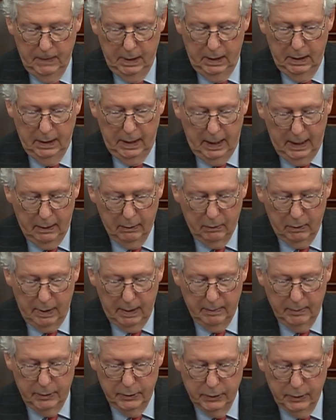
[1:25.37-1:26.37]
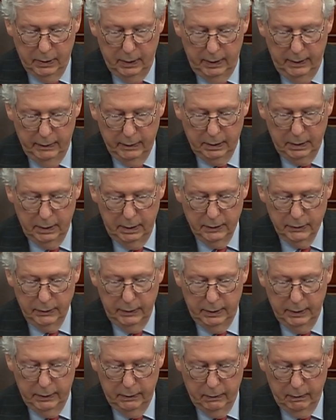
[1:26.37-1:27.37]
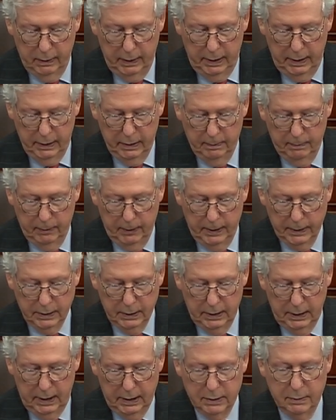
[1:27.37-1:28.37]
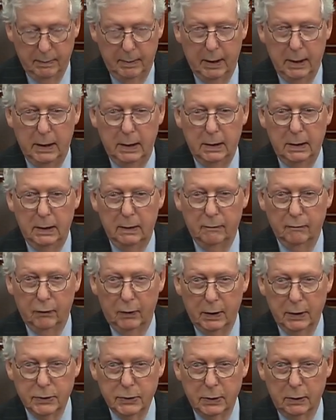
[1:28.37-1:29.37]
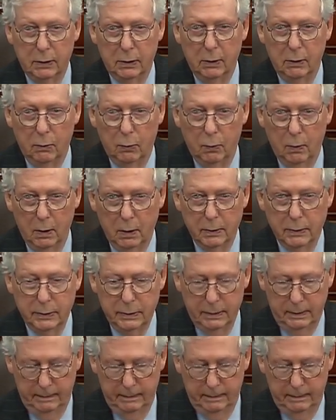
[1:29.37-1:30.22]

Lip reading: An outright majority of the country agreed the president has made inflation worse.